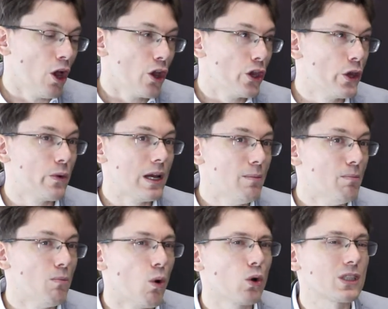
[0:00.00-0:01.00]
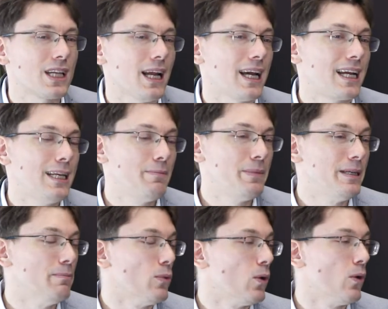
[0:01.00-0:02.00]
you will most likely be
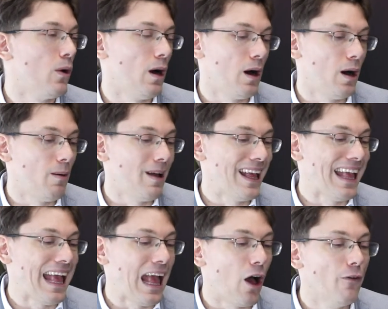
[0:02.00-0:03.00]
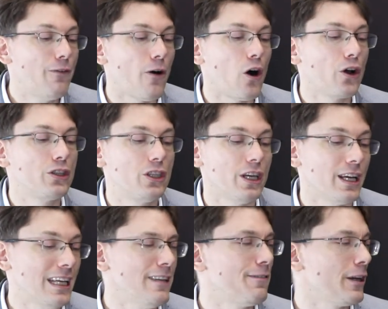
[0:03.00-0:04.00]
more avoid the
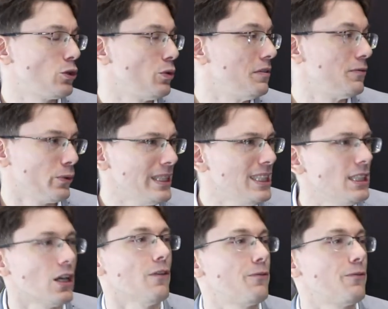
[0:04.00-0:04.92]
inventory freeze or